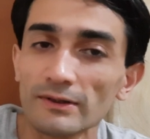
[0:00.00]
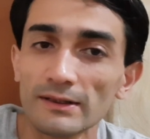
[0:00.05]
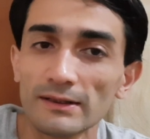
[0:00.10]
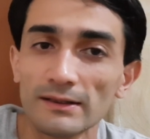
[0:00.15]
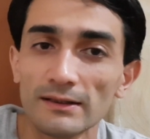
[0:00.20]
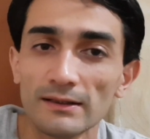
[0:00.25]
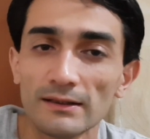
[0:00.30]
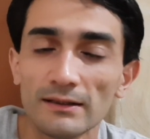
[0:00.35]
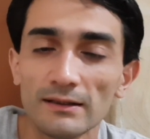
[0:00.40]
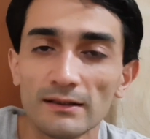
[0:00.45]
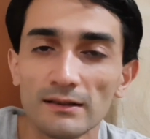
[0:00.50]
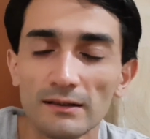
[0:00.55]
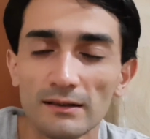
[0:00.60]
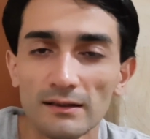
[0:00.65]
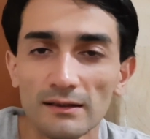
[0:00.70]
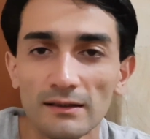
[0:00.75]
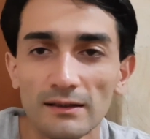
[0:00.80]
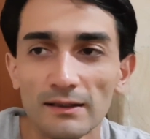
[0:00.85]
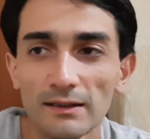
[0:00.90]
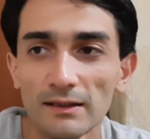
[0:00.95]
at the
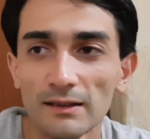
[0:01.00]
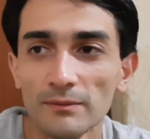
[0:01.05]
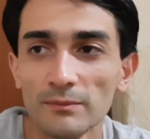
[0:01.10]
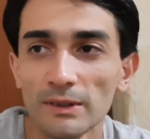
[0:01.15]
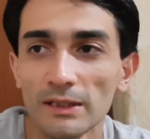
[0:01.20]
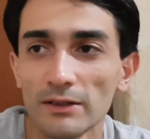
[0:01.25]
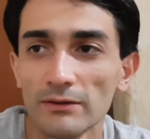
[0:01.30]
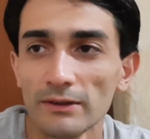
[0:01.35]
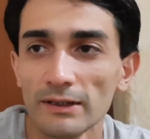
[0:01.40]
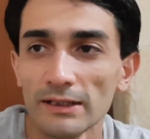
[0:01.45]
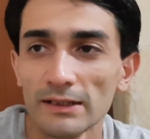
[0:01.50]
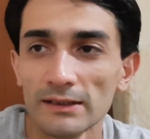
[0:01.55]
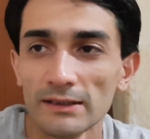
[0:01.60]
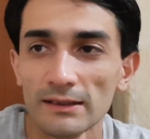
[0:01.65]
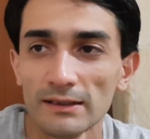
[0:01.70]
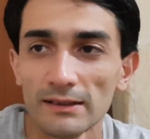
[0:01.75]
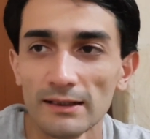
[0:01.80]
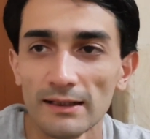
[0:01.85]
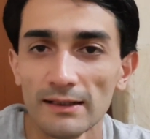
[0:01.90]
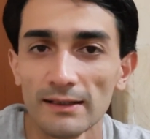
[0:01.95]

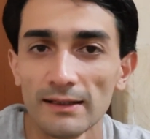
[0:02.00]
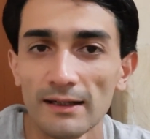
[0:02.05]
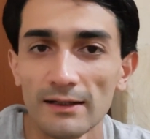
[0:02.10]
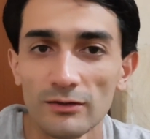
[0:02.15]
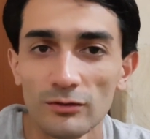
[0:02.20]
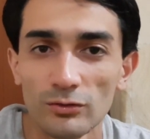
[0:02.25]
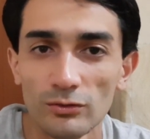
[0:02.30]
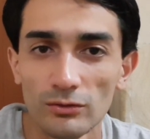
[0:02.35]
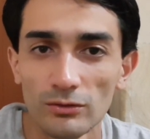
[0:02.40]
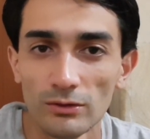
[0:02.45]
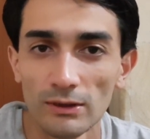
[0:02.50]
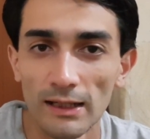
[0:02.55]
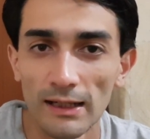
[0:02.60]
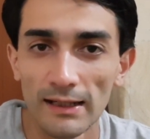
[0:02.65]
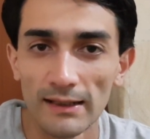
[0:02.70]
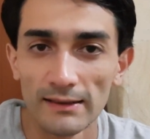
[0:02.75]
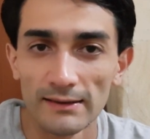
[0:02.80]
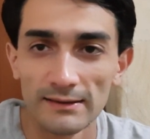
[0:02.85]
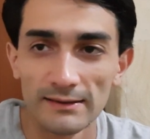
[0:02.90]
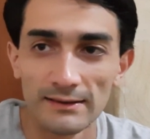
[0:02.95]
immigration, and there are two
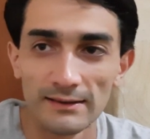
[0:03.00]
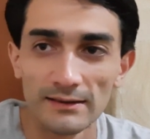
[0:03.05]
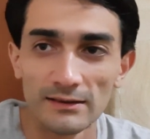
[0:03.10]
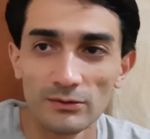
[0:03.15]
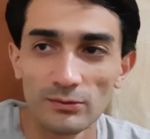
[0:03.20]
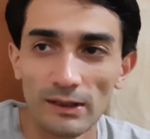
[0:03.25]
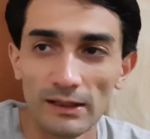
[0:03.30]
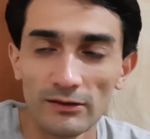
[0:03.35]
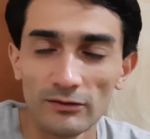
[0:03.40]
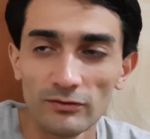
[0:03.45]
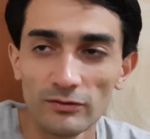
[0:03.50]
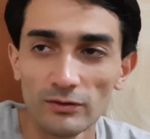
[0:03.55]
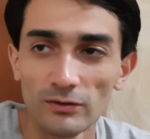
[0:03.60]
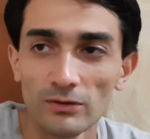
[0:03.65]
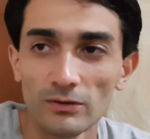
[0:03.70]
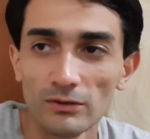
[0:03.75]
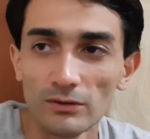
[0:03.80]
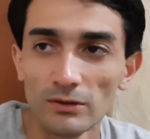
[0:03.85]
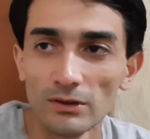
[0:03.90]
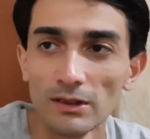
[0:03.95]
lines. There's one
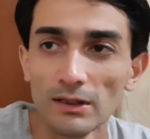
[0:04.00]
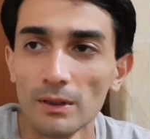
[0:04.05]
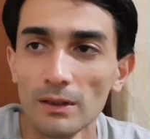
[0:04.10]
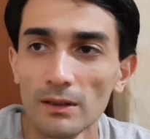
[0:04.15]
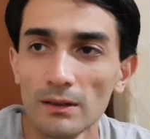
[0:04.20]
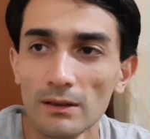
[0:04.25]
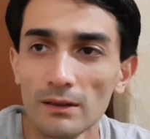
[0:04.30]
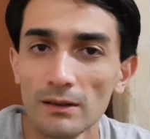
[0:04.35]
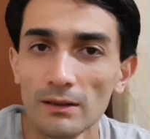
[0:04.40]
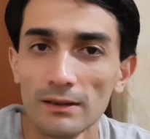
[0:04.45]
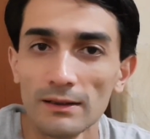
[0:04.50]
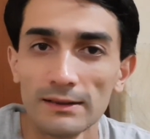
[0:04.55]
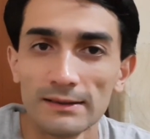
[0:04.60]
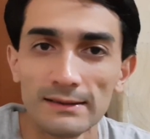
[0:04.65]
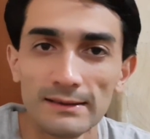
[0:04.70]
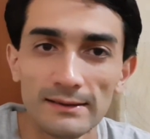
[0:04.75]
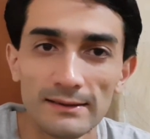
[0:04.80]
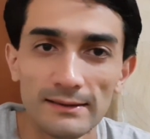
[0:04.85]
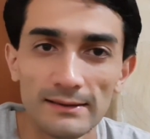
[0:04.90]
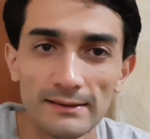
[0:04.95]
for
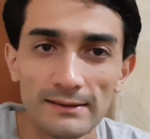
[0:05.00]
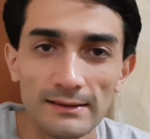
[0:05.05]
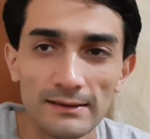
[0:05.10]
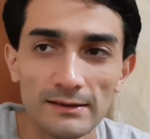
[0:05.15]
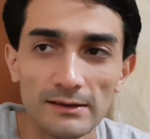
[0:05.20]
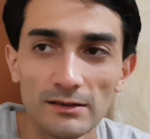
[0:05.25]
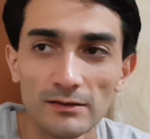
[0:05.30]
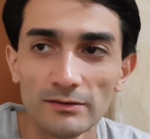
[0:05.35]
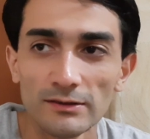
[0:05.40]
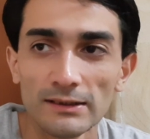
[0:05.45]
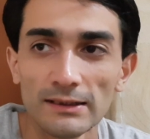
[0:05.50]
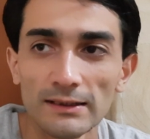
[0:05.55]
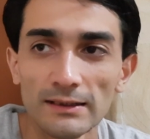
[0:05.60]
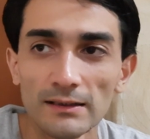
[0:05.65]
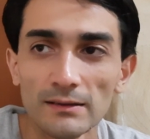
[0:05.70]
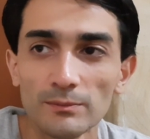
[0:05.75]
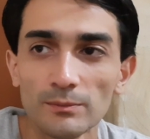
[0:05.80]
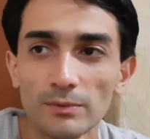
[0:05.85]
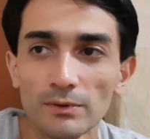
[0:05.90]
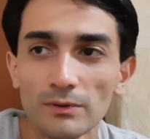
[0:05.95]
citizens of
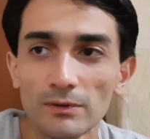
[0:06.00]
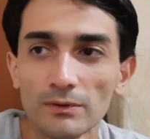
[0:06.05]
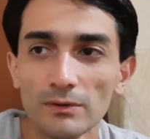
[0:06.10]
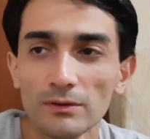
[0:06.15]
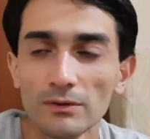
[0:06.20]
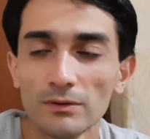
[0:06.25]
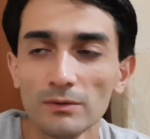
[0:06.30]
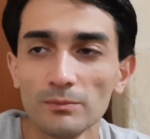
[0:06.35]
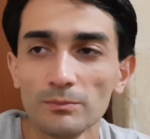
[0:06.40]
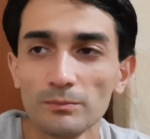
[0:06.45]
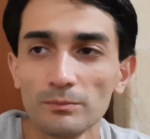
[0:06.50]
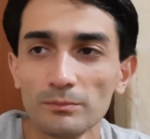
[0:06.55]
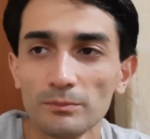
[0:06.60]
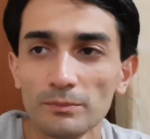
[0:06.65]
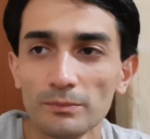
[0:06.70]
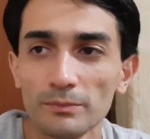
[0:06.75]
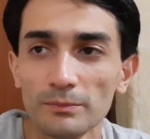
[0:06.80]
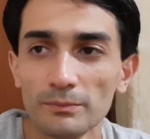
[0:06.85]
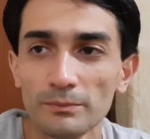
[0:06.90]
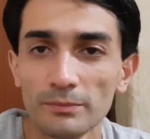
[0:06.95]
Singapore,
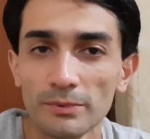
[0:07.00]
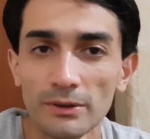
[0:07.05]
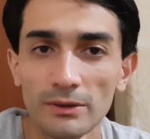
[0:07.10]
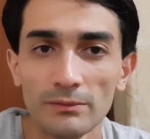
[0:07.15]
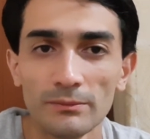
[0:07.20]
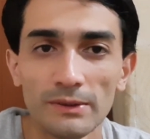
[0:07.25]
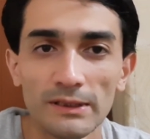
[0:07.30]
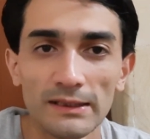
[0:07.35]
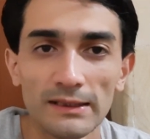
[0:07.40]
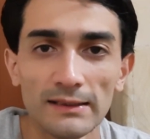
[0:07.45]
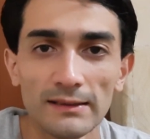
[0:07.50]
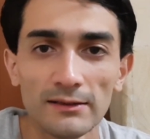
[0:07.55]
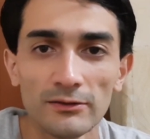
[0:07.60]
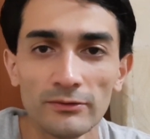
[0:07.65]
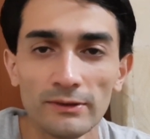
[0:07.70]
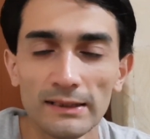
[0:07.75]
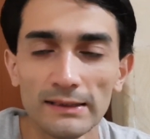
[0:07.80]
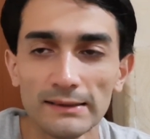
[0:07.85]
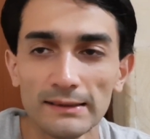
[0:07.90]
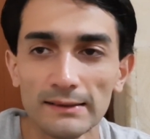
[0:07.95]
permanent
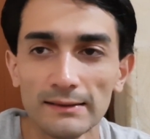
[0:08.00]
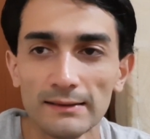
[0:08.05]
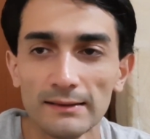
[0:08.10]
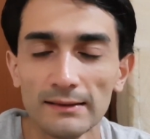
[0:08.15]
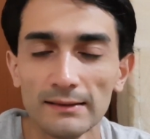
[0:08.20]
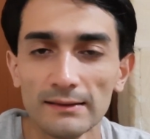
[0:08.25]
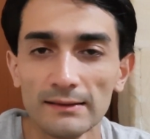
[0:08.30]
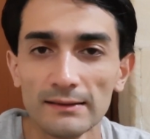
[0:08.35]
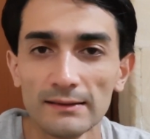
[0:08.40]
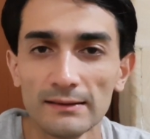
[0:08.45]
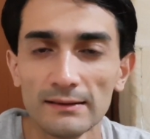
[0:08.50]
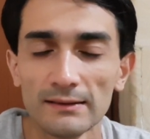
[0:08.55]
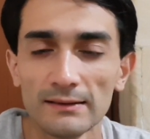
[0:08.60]
residents,